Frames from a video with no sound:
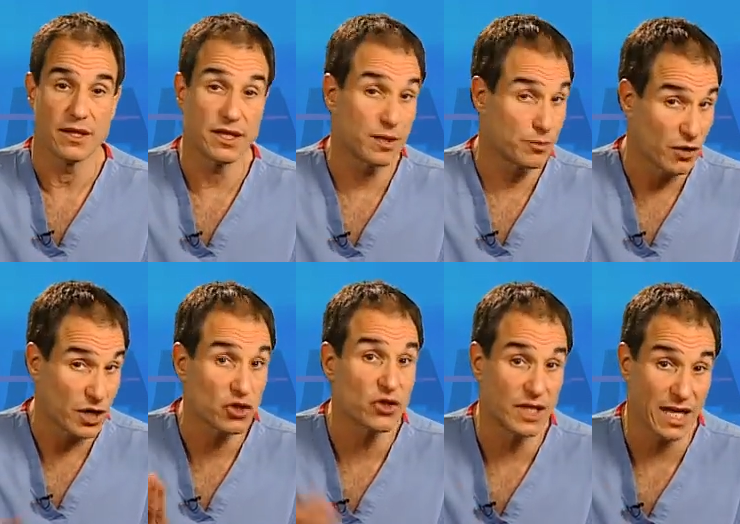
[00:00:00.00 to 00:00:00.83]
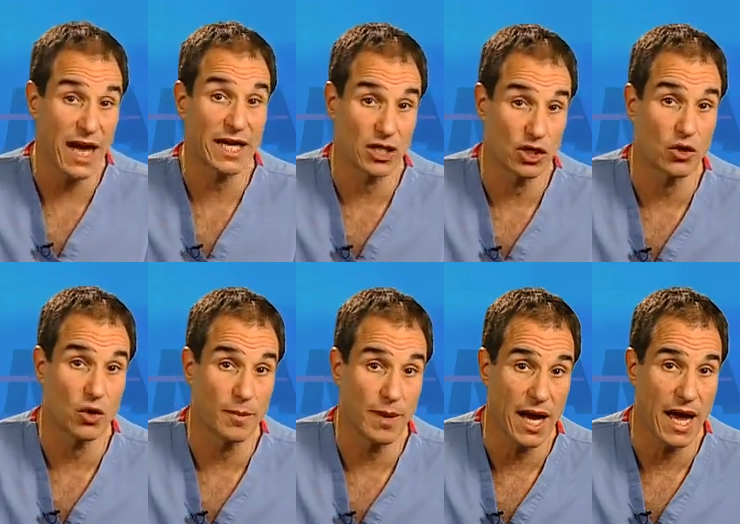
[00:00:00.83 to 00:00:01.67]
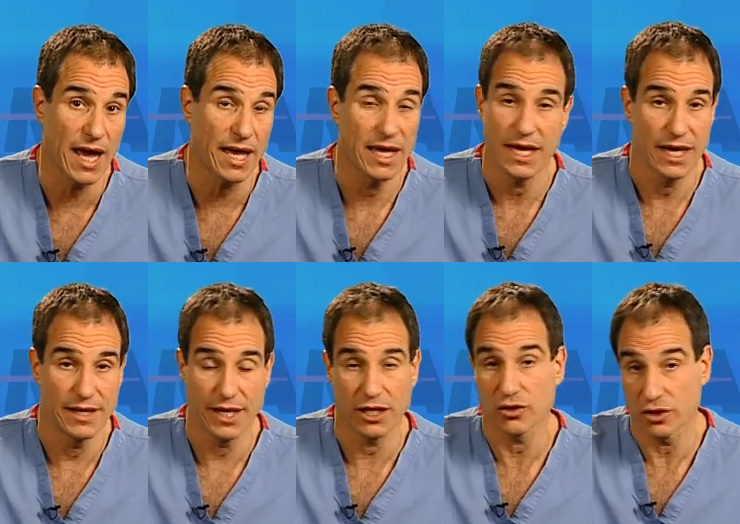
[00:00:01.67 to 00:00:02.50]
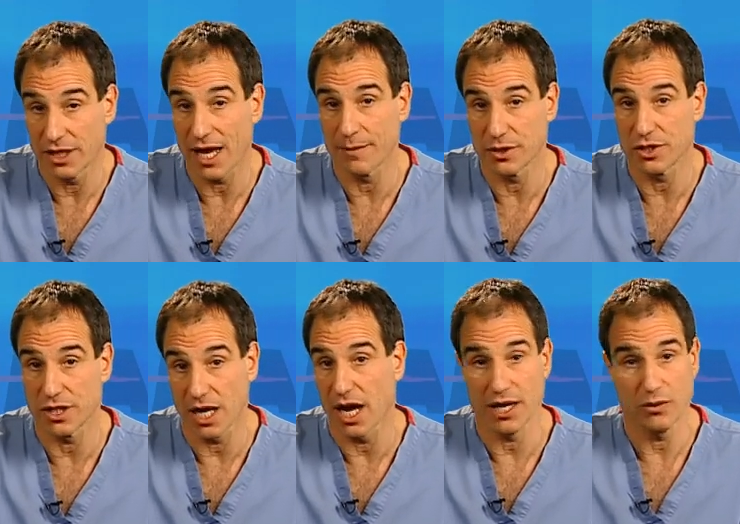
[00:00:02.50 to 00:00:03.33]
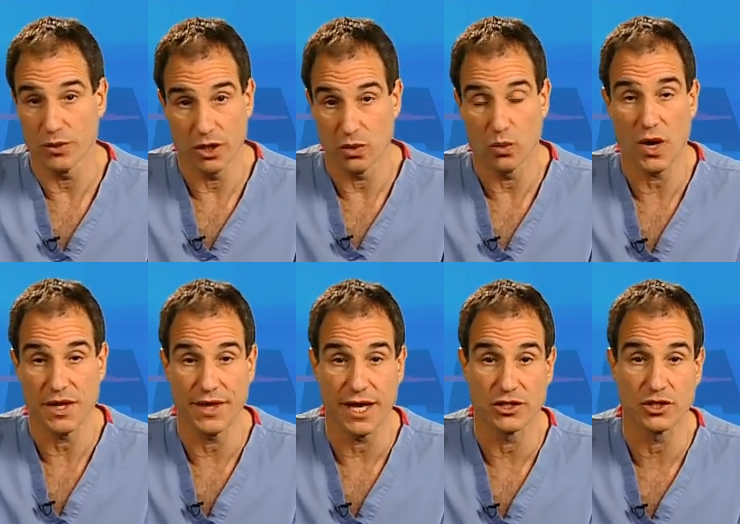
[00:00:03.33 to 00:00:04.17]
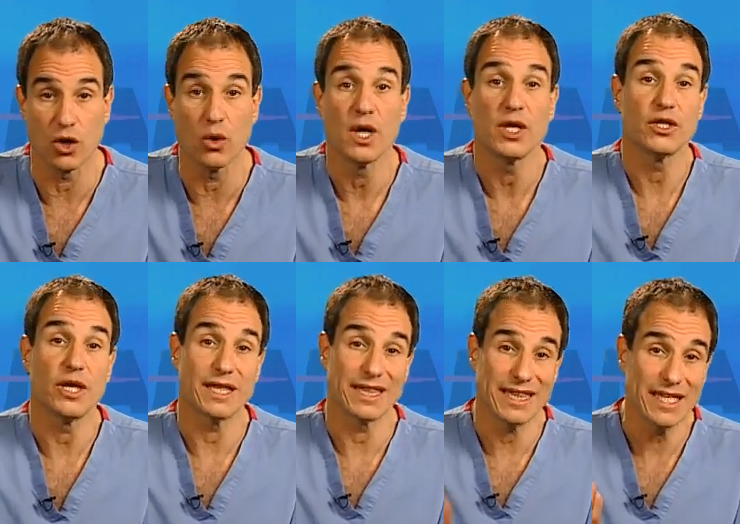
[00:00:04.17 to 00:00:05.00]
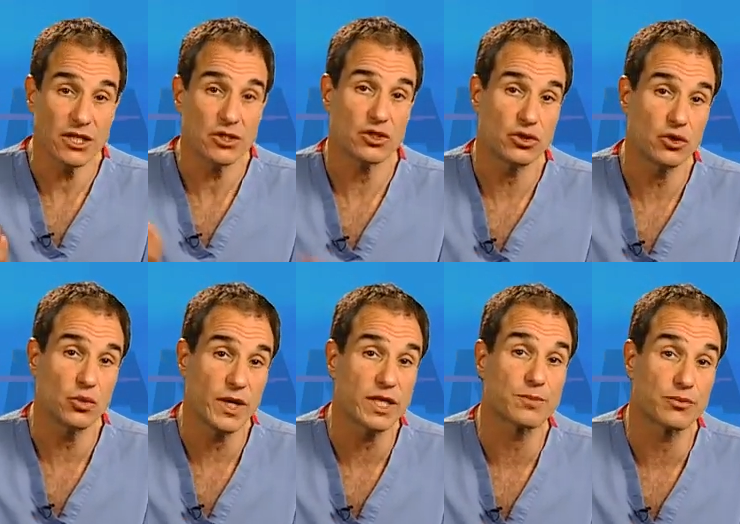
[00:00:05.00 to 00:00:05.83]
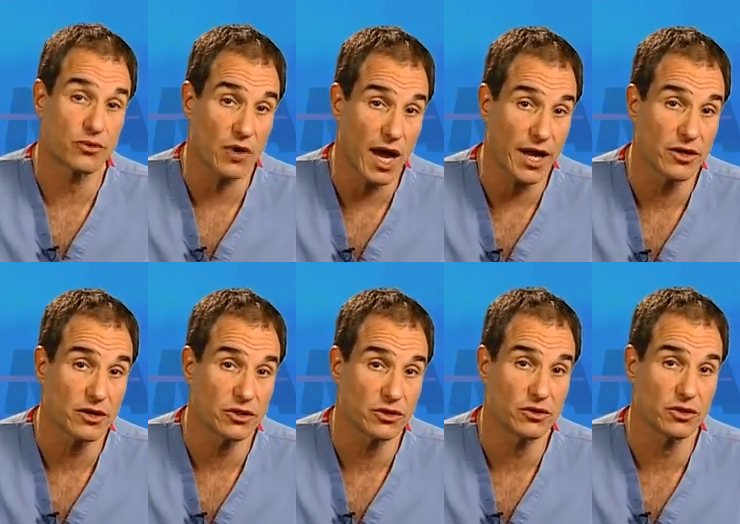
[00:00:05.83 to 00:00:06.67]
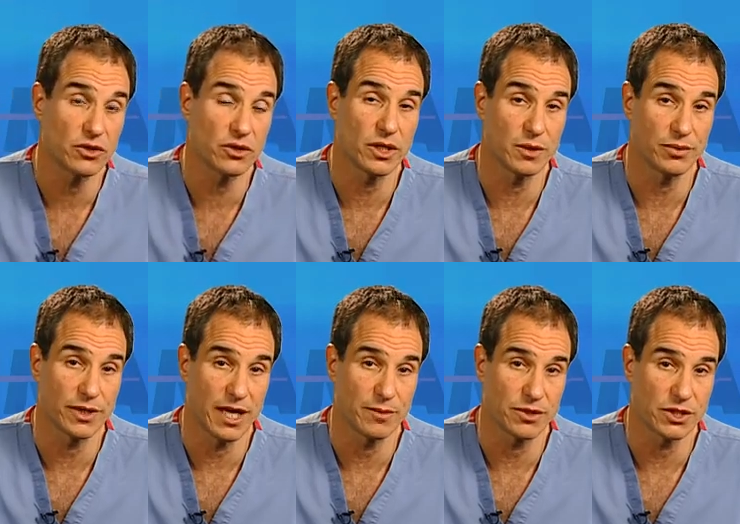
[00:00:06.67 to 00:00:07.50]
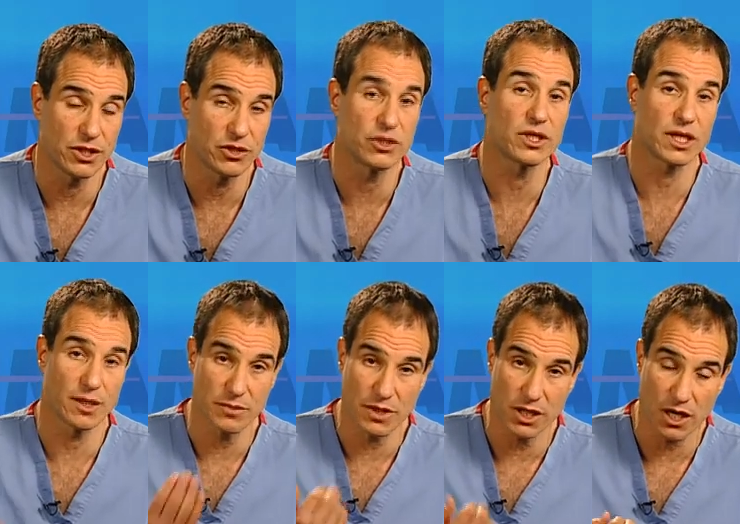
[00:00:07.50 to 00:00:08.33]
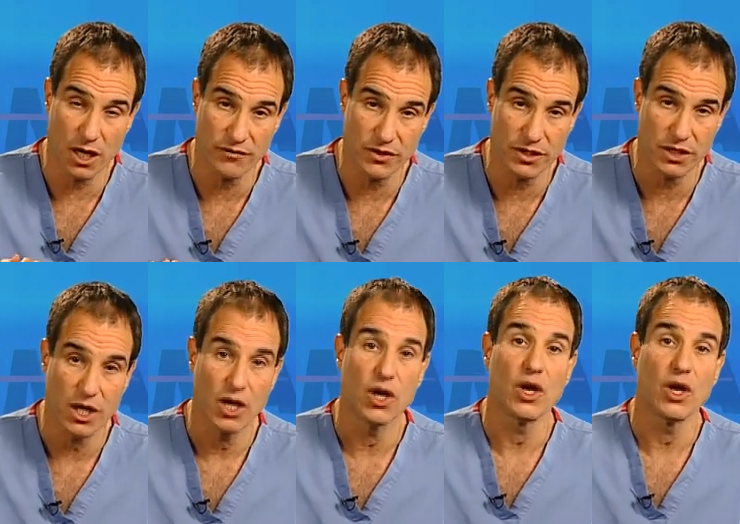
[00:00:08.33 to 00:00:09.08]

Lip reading: then the pressure in the eye can go up high, and that could damage the eye, and we don't want that. So at least 2 weeks prior to your implant procedure, you come to the office.